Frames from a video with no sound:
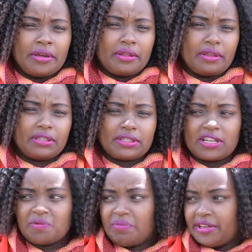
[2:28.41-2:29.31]
they
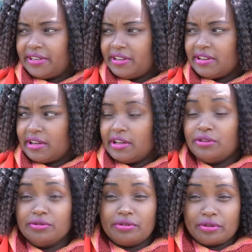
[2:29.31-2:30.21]
start bleeding,
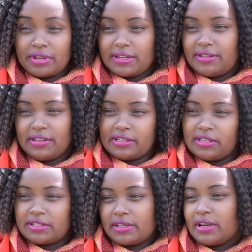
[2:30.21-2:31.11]
and you know that this
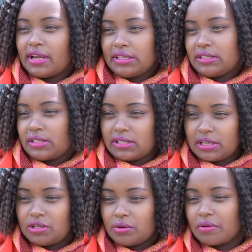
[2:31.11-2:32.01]
is the last
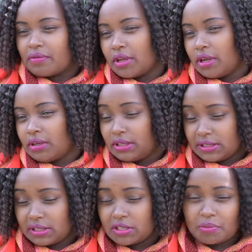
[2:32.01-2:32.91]
stage of the
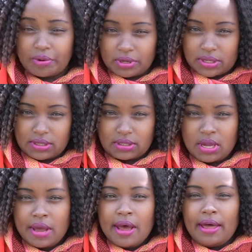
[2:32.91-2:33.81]
disease process.
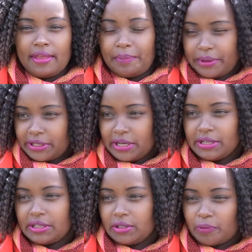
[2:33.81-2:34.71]
The
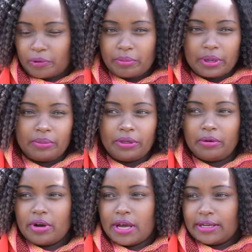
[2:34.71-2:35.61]
patient is probably
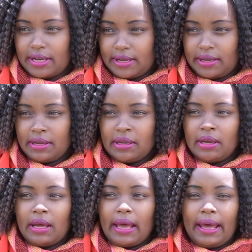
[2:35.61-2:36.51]
gonna die.
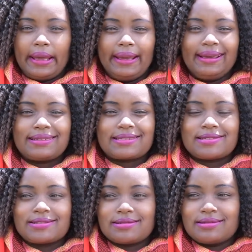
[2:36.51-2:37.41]

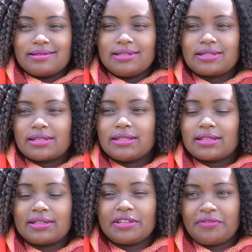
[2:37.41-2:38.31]
It's
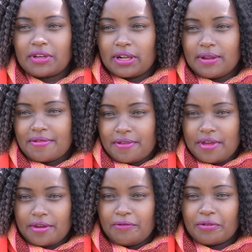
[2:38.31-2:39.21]
a difficult
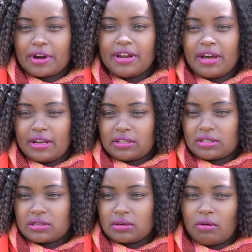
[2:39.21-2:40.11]
thing for a
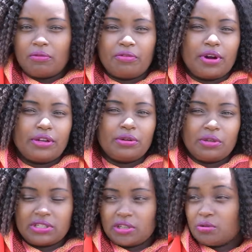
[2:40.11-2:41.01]
nurse or for a
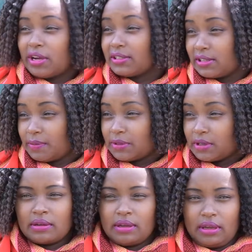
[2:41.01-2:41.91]
doctor to accept,
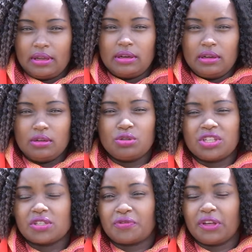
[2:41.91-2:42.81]
and you
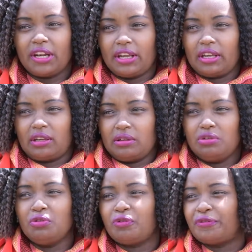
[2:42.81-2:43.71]
just feel like
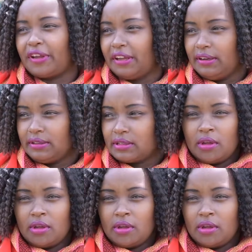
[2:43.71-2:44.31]
you failed.